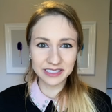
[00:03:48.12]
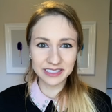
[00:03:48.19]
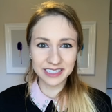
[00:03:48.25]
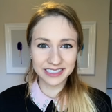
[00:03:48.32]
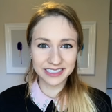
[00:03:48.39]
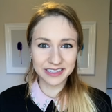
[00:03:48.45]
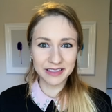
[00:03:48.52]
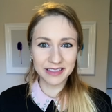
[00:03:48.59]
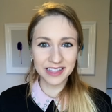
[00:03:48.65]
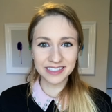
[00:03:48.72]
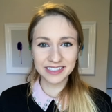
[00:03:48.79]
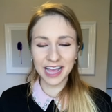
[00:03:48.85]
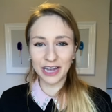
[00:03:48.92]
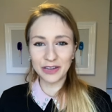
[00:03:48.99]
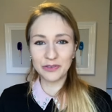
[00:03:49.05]
that this
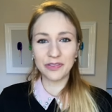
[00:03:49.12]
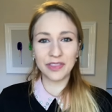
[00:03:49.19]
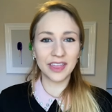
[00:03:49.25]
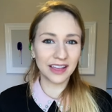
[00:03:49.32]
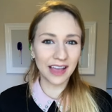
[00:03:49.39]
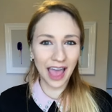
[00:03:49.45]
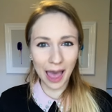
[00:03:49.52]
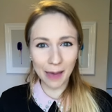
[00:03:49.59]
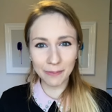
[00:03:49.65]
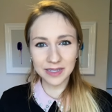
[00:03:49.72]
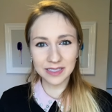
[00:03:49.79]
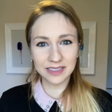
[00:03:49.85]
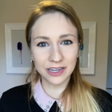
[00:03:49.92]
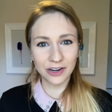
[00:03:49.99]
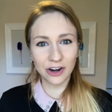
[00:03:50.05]
kind of thing
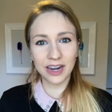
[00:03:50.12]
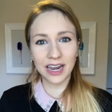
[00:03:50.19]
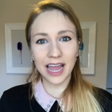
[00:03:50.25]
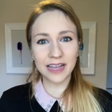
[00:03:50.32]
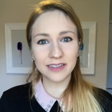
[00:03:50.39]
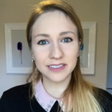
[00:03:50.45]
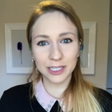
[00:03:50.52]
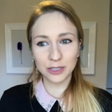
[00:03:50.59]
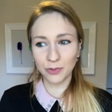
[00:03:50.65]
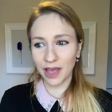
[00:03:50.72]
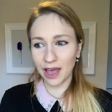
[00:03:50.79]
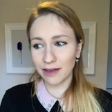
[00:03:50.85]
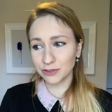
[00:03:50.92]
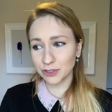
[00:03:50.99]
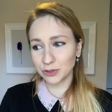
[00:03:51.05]
happens in our lives that we
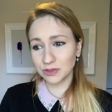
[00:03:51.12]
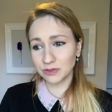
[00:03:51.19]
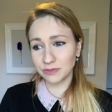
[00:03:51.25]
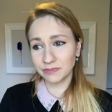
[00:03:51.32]
have to